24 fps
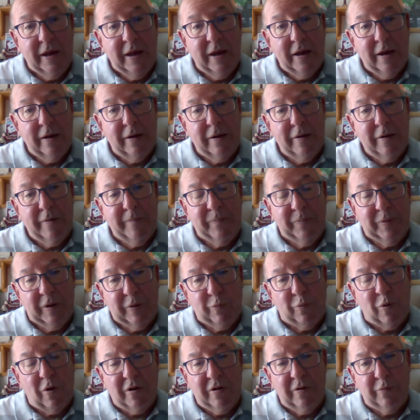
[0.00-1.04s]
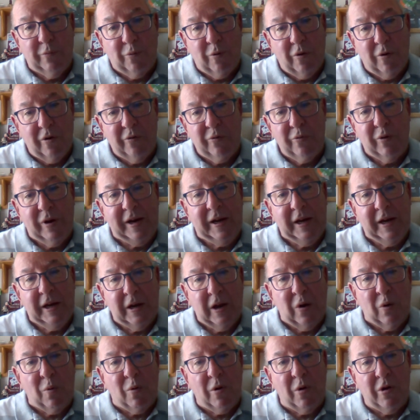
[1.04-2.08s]
Um, one one really
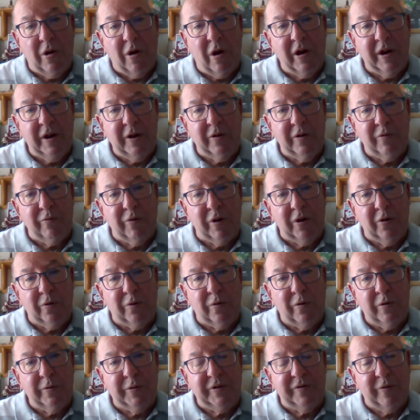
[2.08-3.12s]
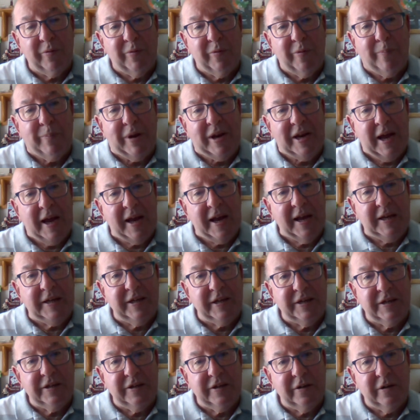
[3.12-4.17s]
low one I can recall was from the mid
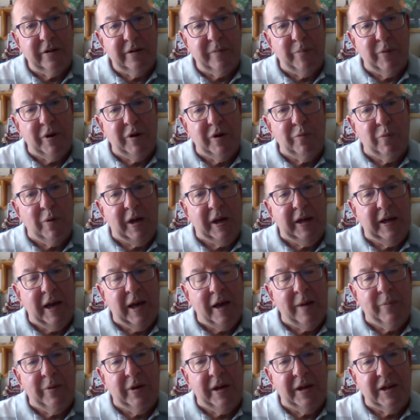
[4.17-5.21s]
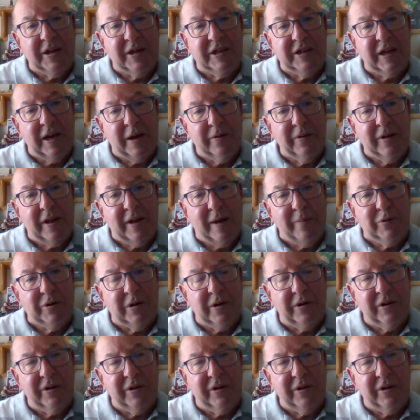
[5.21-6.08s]
80s, a uh, midweek game against Southampton.